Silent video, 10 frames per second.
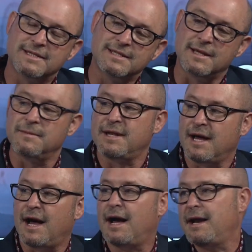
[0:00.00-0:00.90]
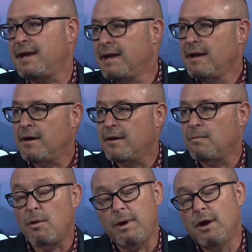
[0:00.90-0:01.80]
stem the tide.
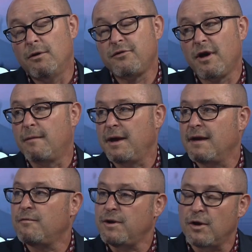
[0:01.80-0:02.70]
What we know is coming if we